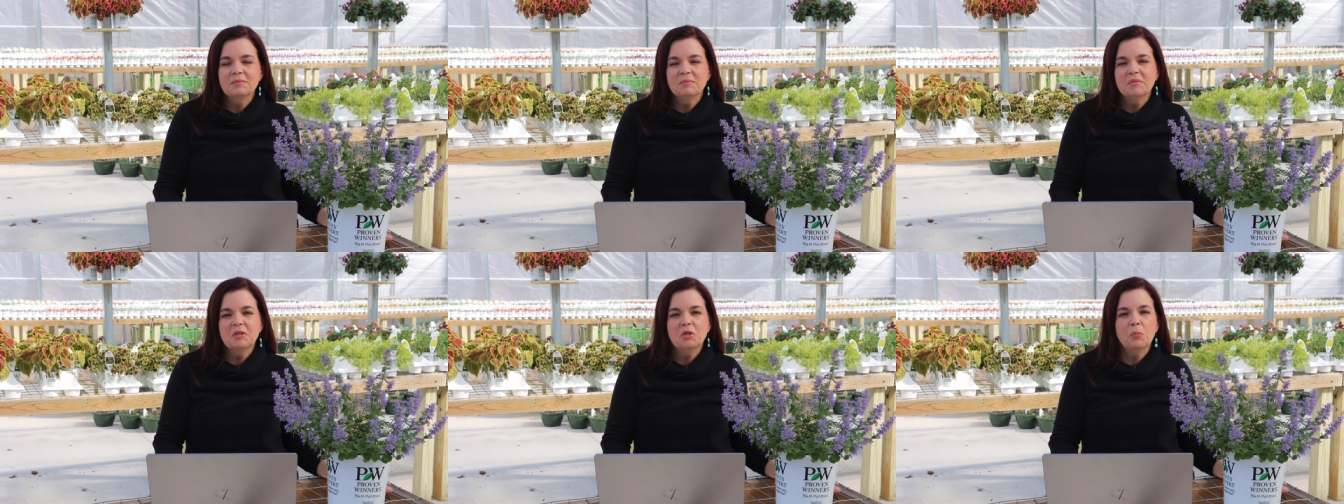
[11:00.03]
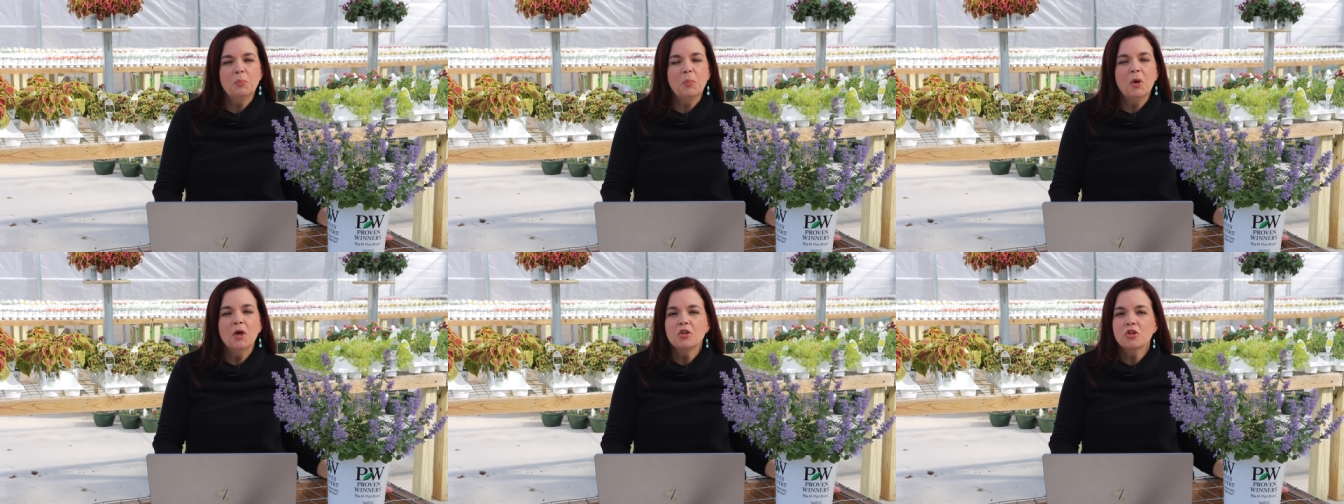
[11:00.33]
a little
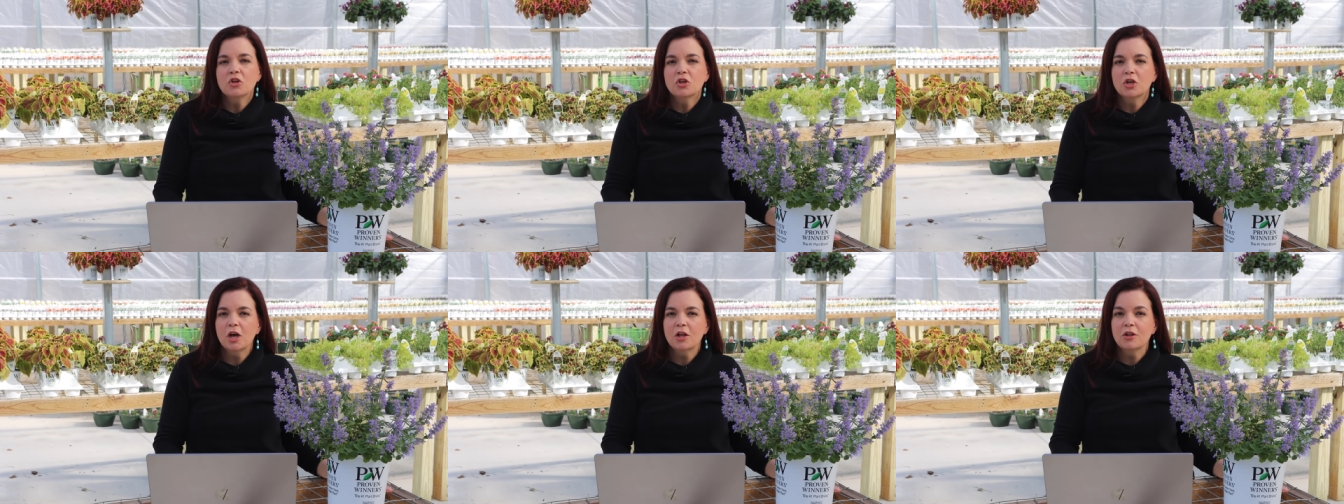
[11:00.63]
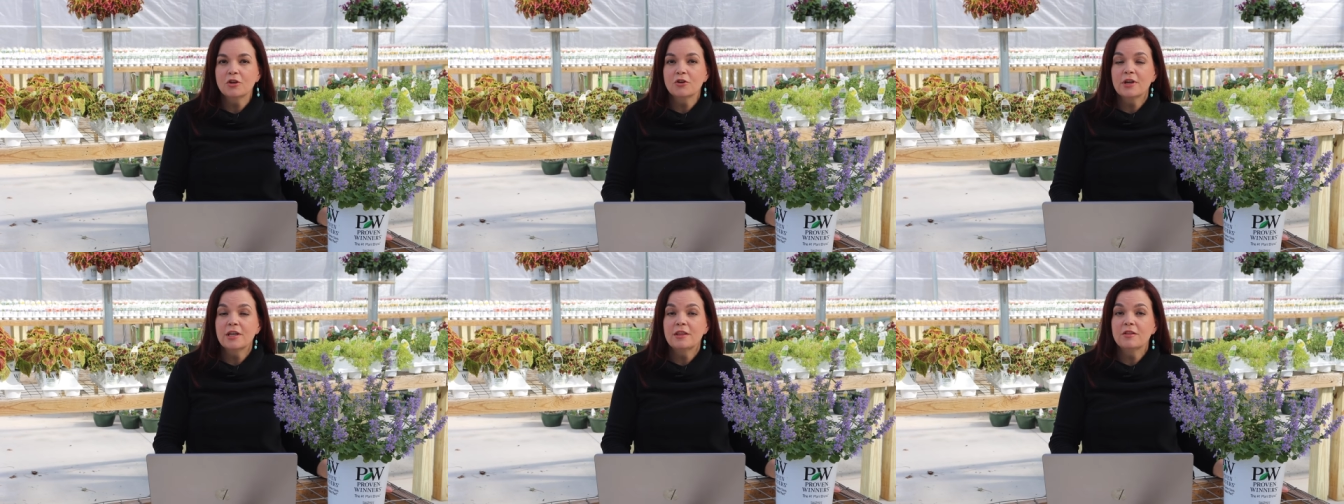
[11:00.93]
punch of
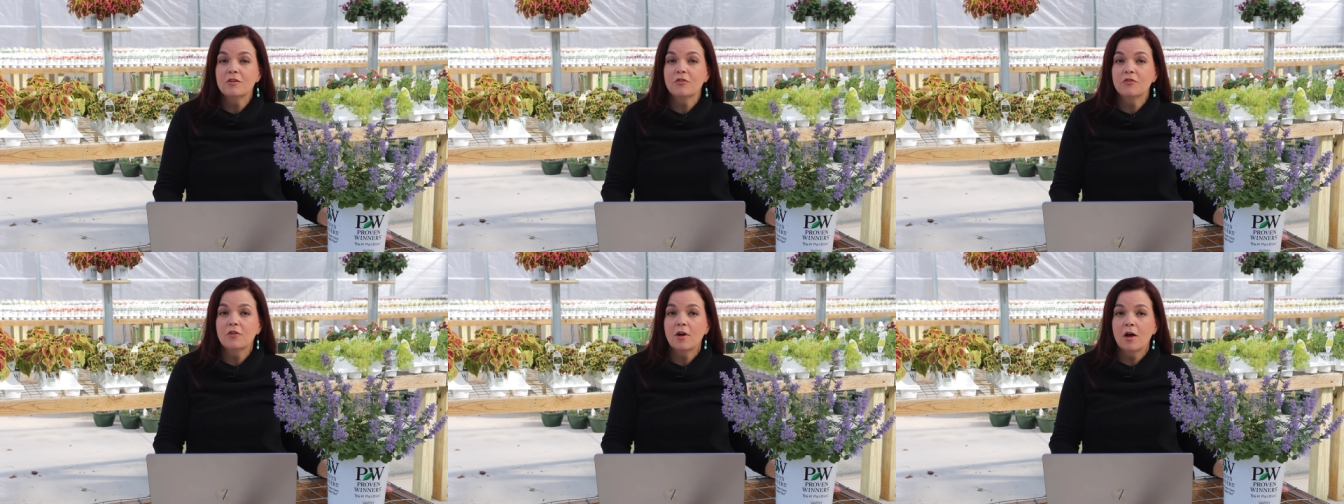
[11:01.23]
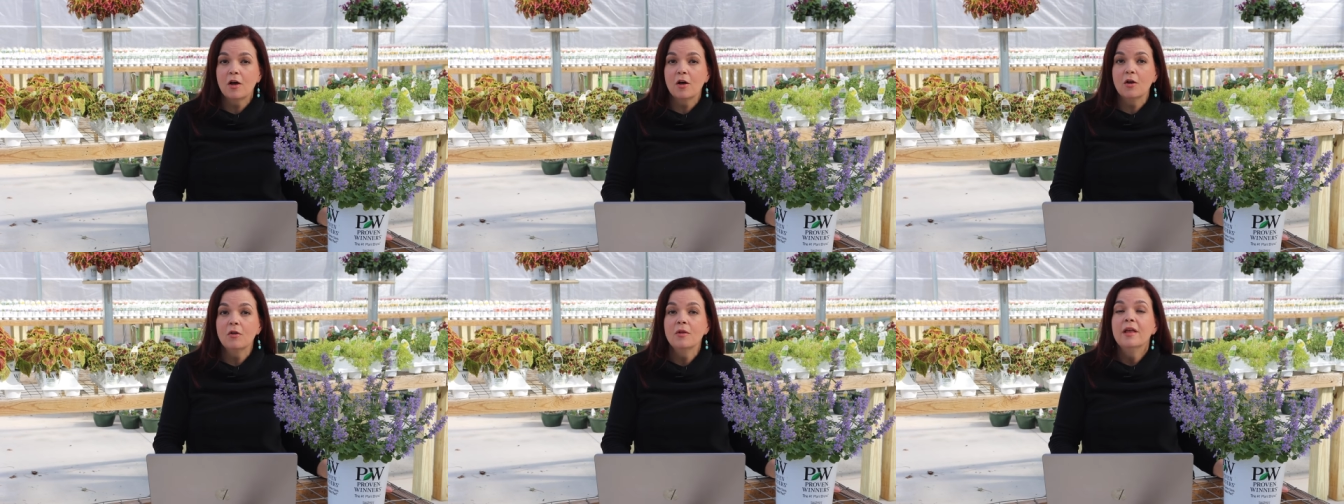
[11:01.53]
color in the
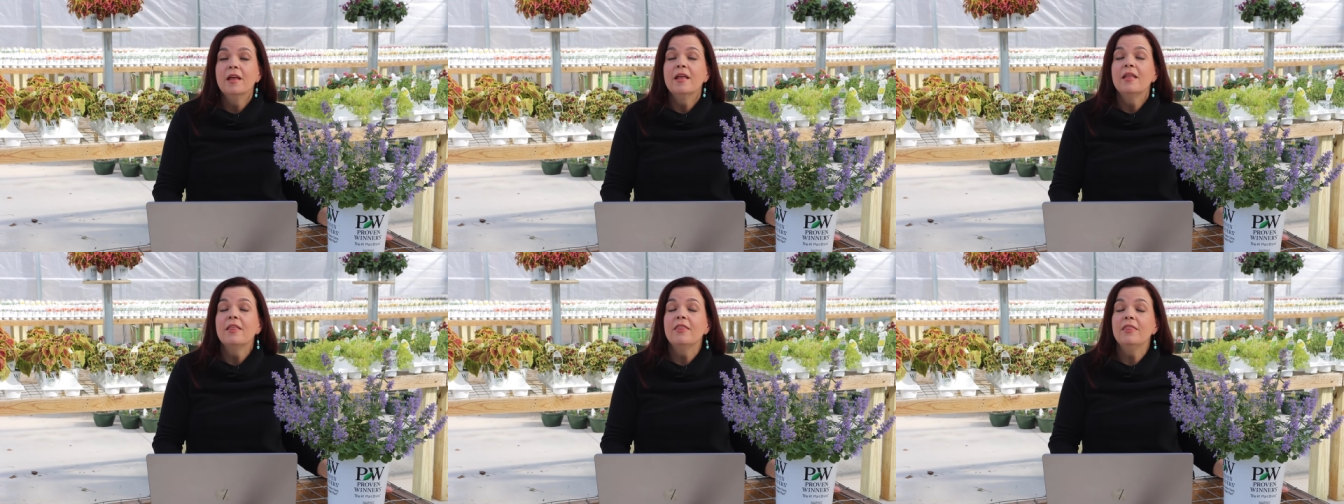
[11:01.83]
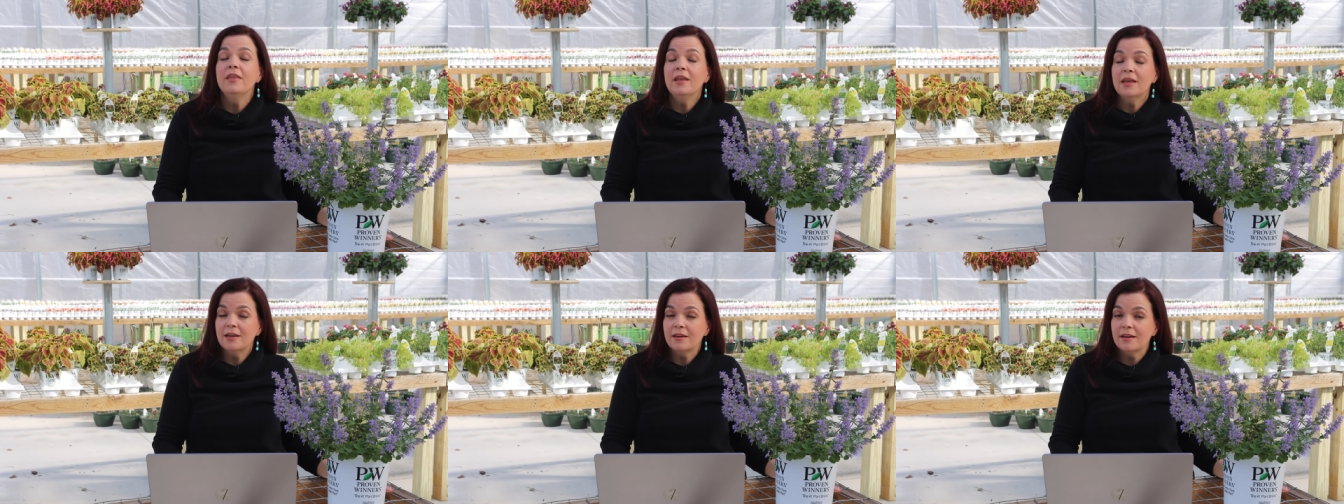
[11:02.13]
fall,
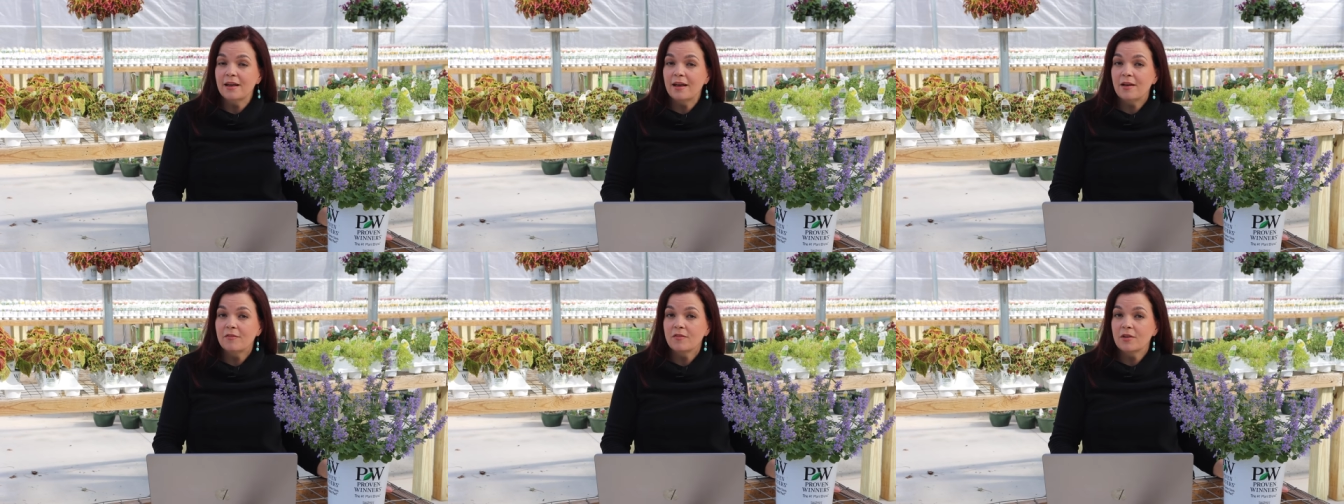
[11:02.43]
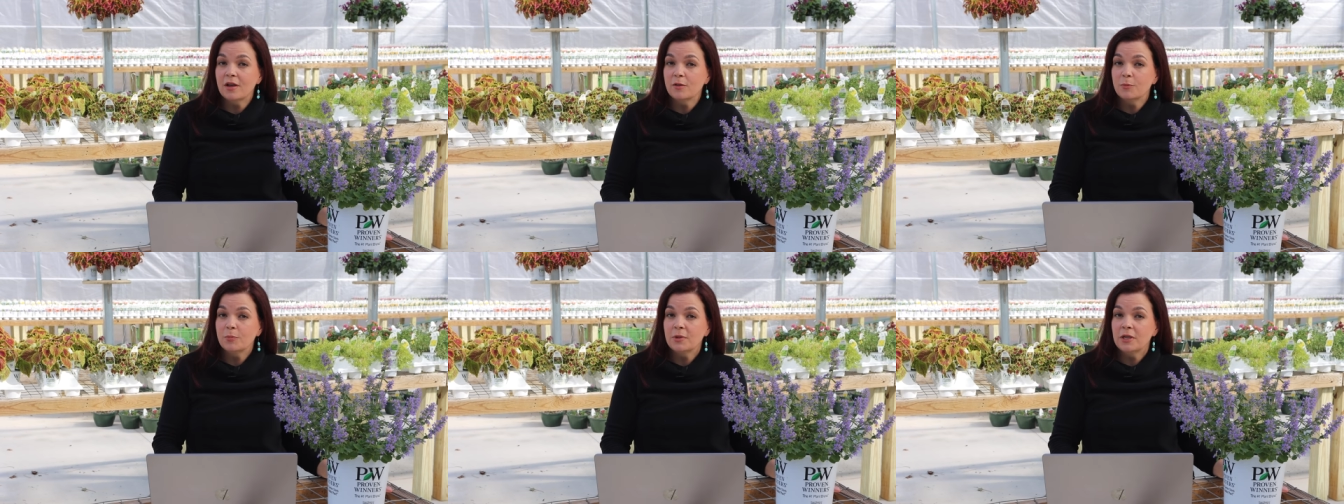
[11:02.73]
then I've
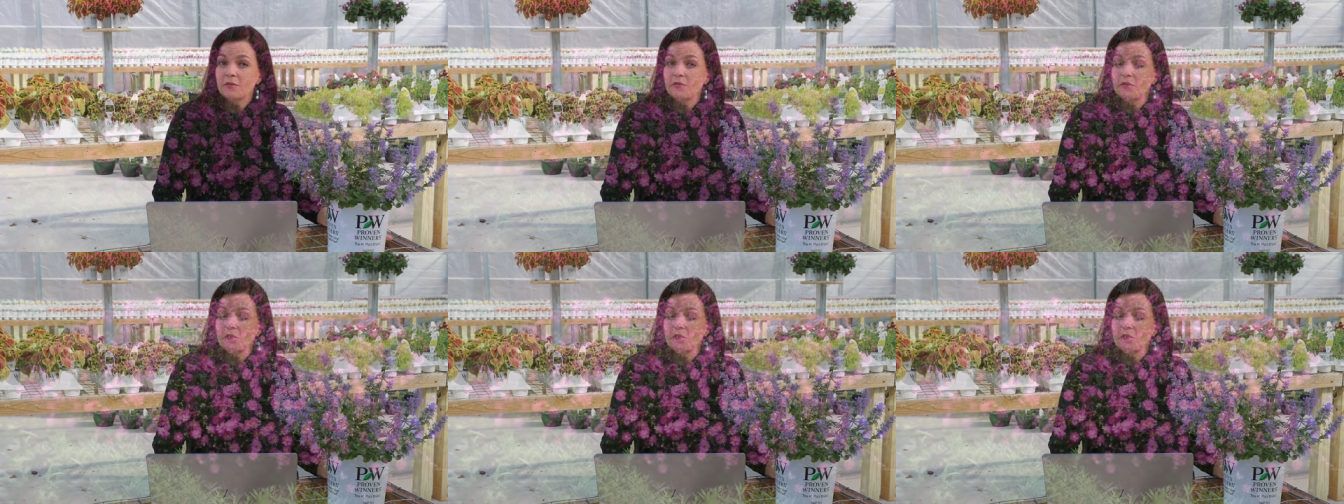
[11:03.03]
got the plant